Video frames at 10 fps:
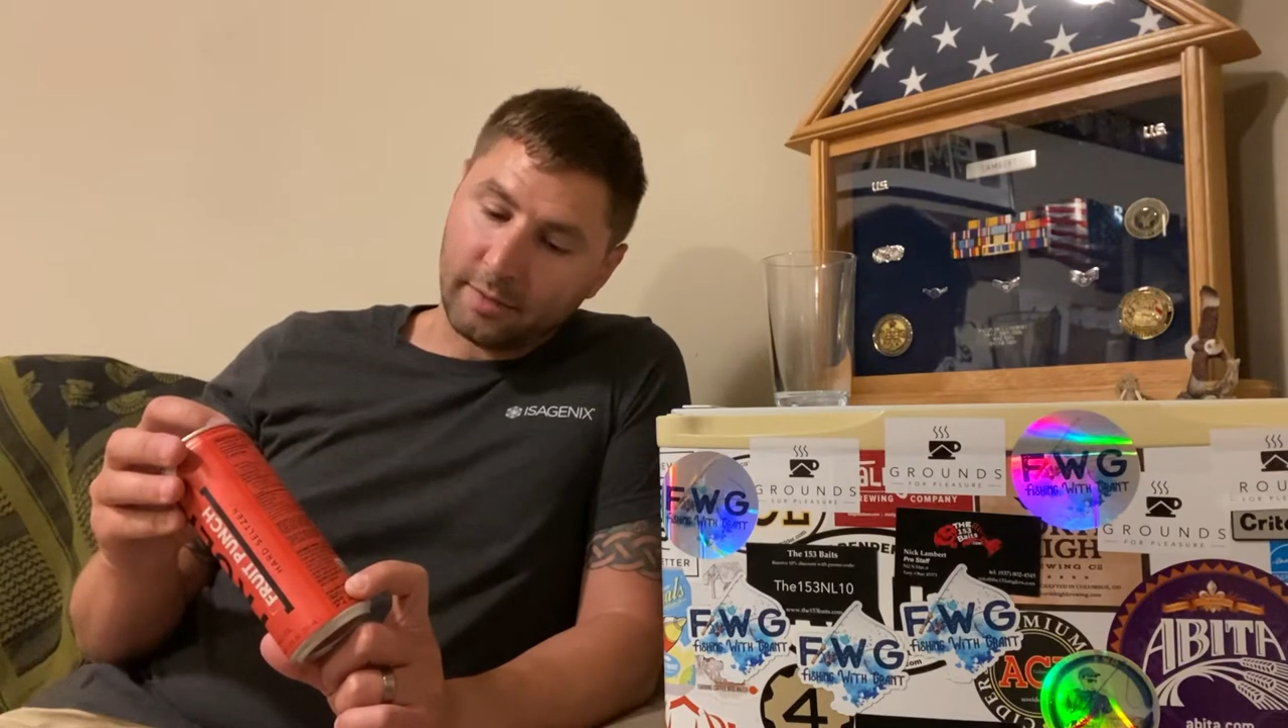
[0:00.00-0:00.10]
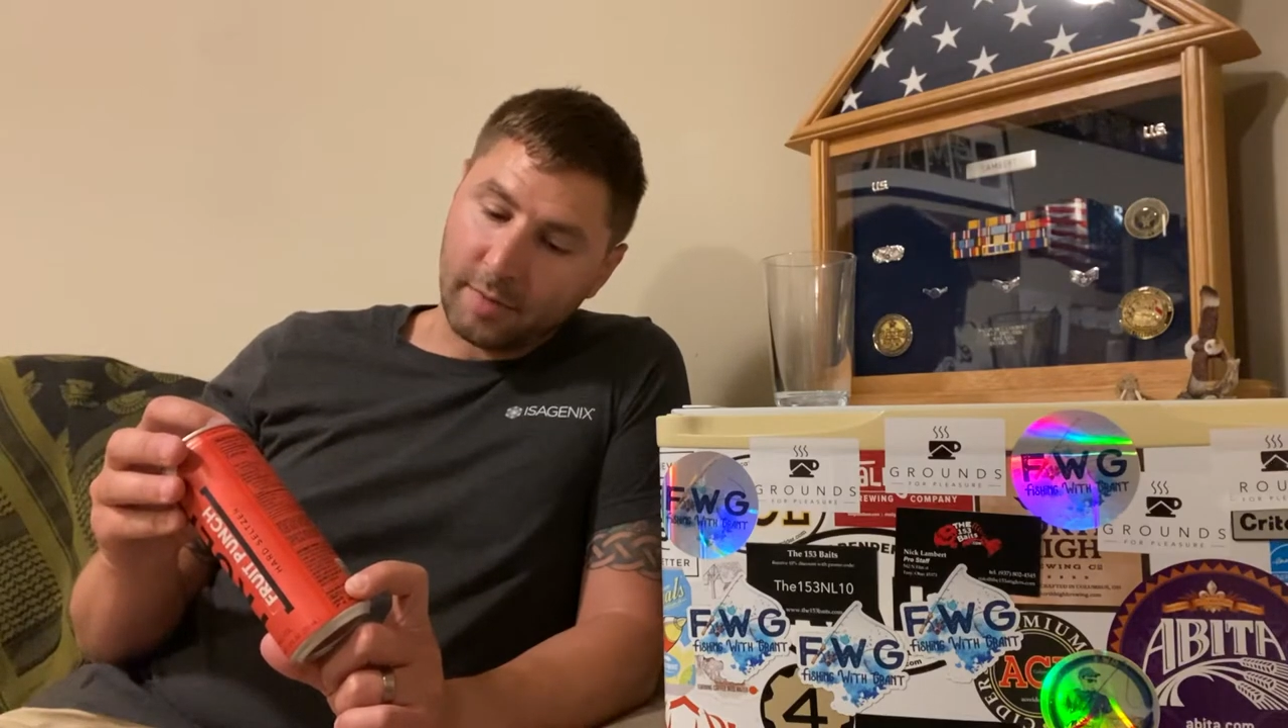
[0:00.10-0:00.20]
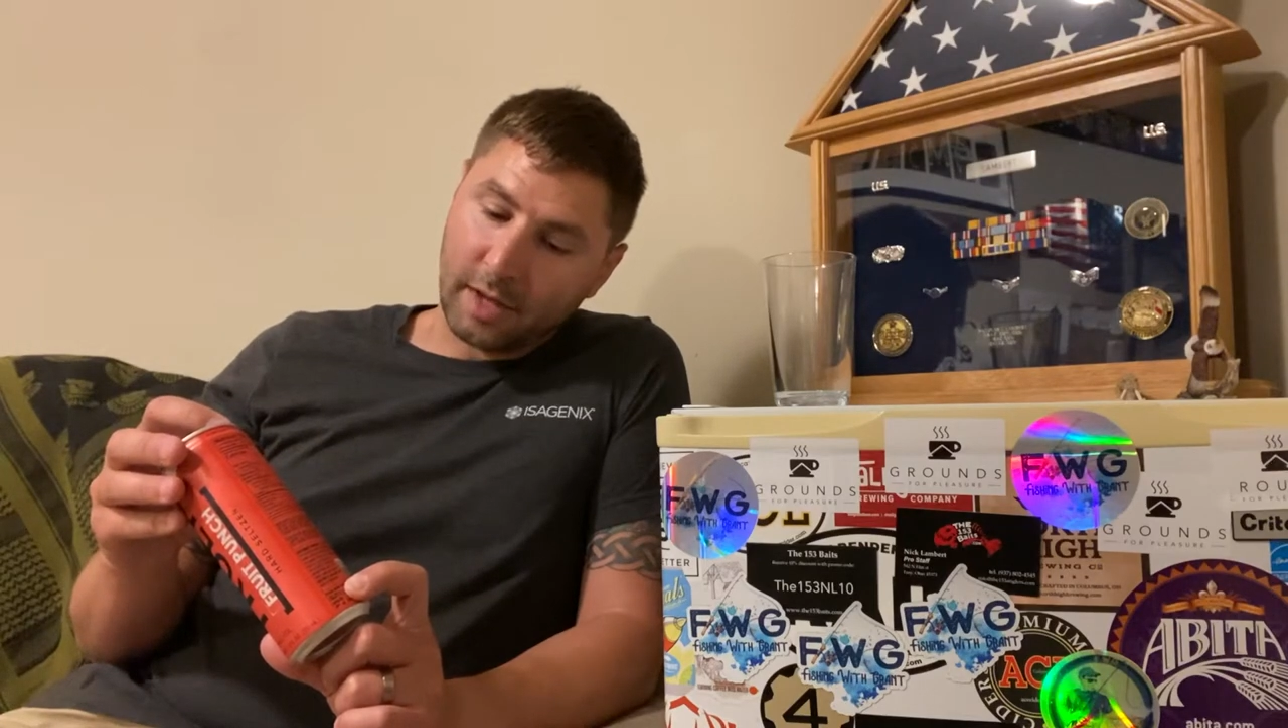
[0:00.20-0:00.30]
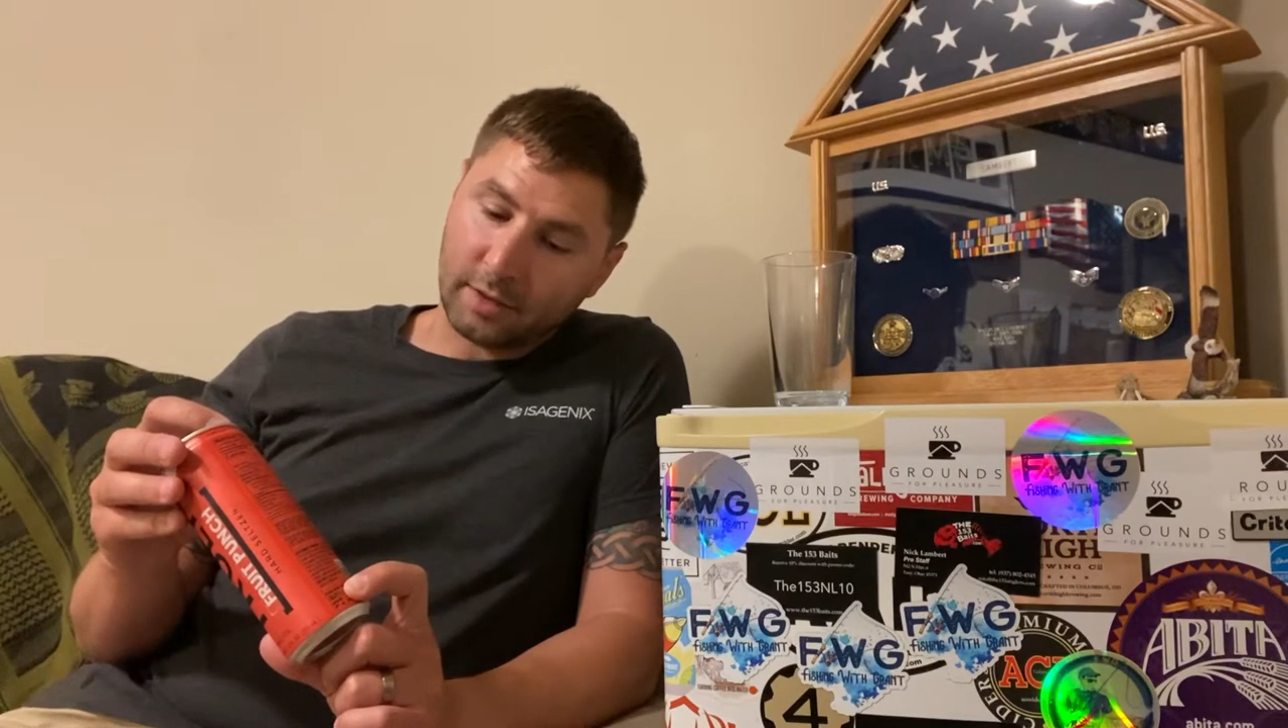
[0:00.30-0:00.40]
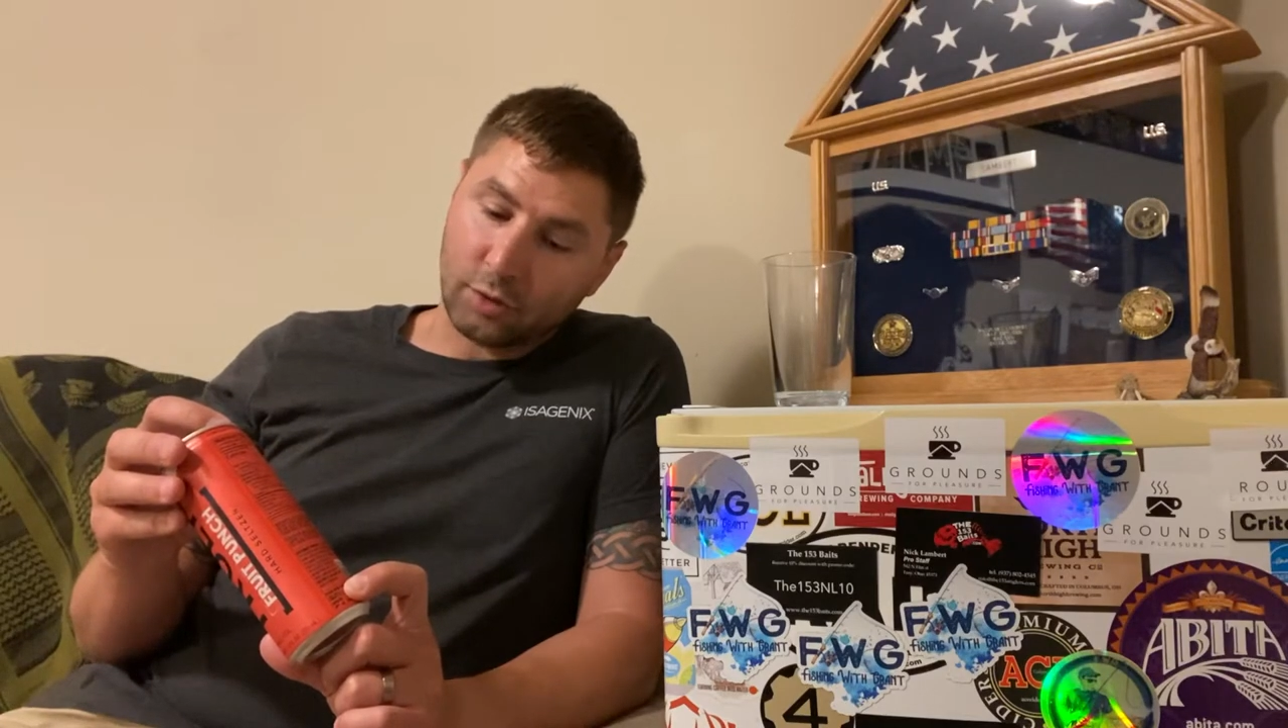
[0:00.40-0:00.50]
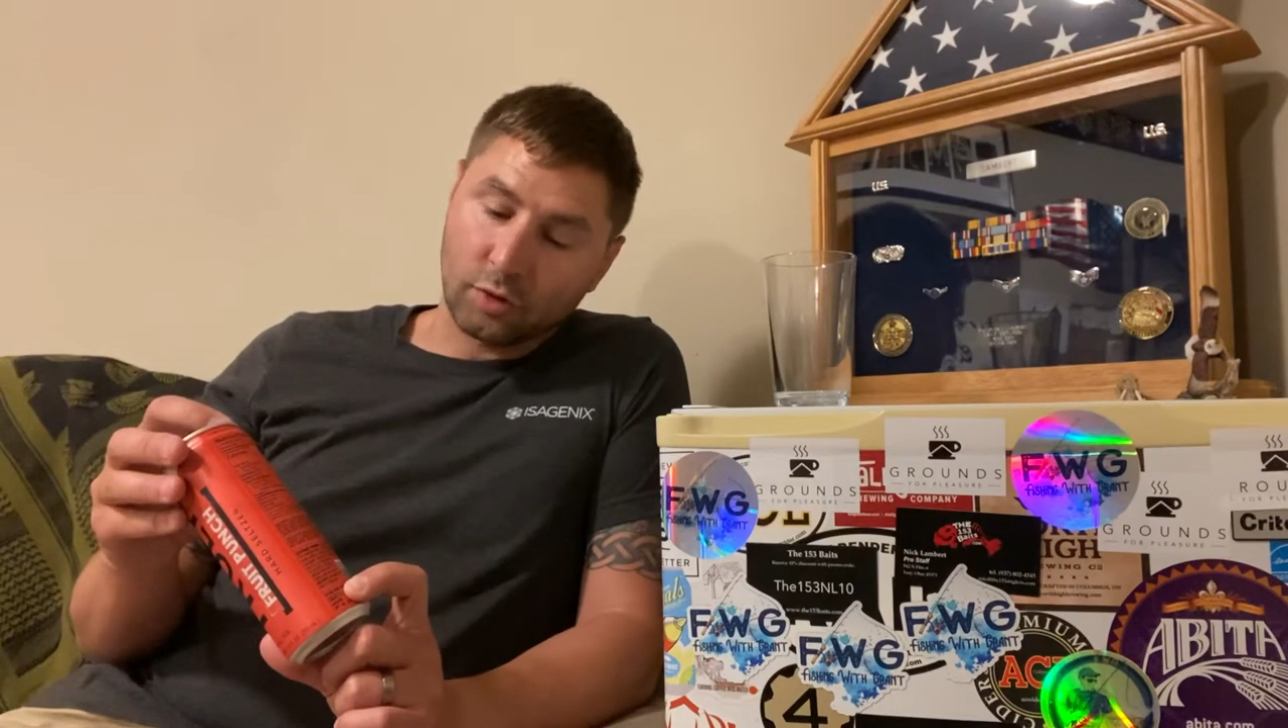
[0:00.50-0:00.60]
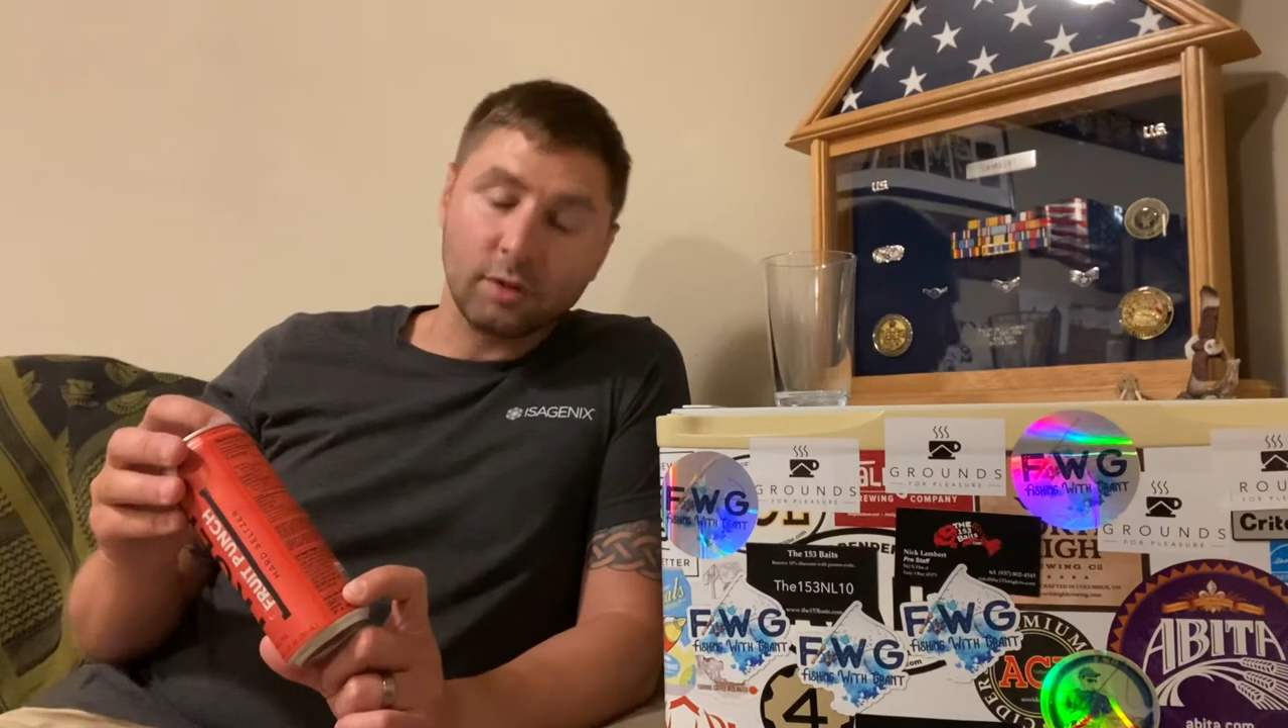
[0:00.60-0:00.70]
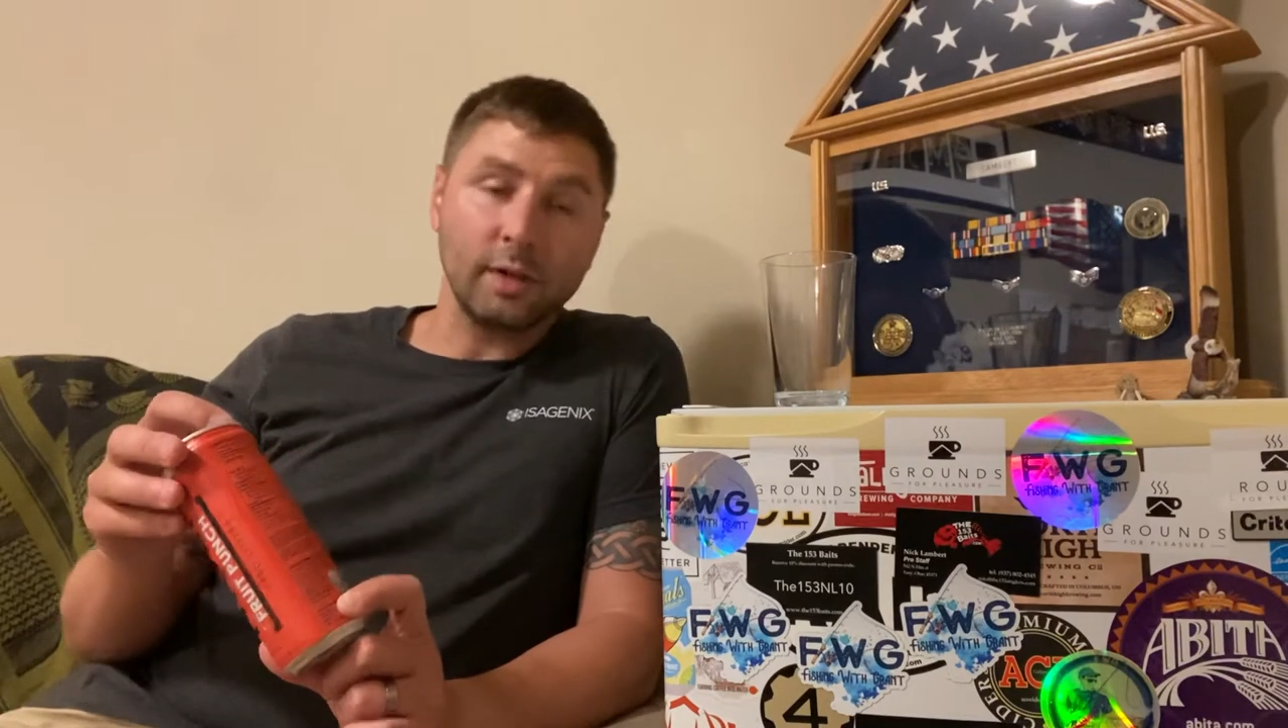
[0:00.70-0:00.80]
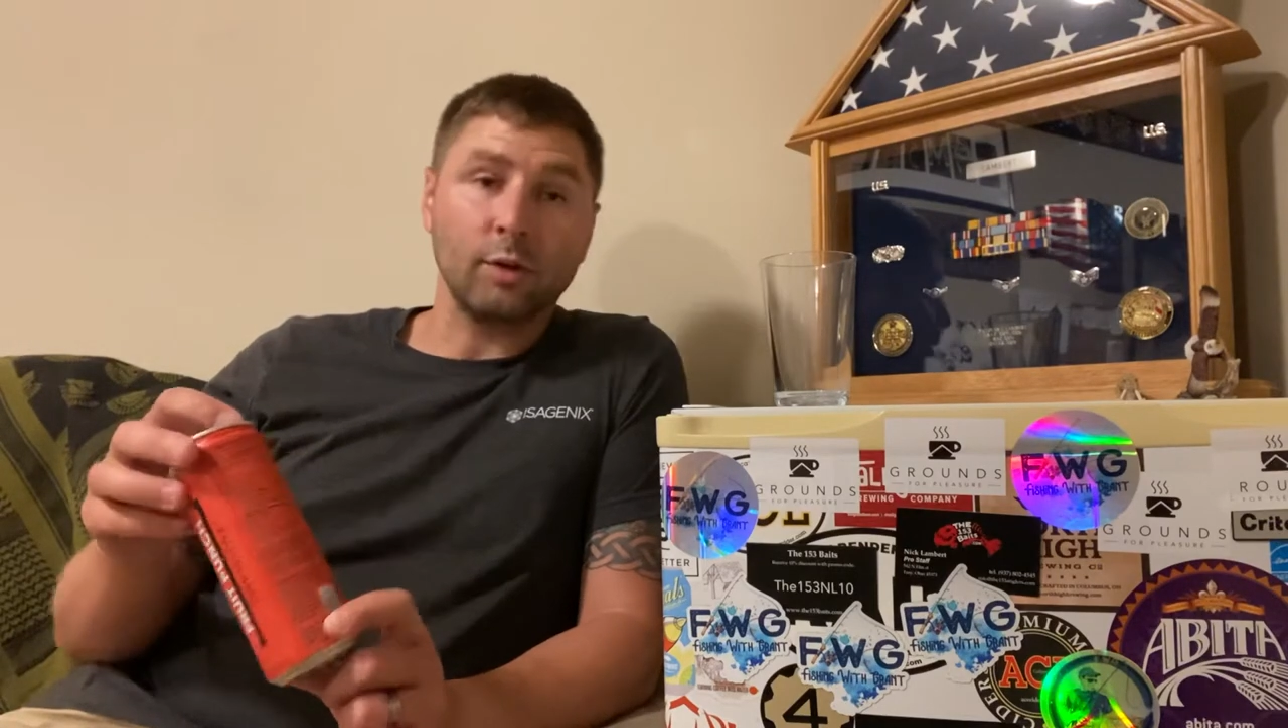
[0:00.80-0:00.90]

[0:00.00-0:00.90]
them at Truly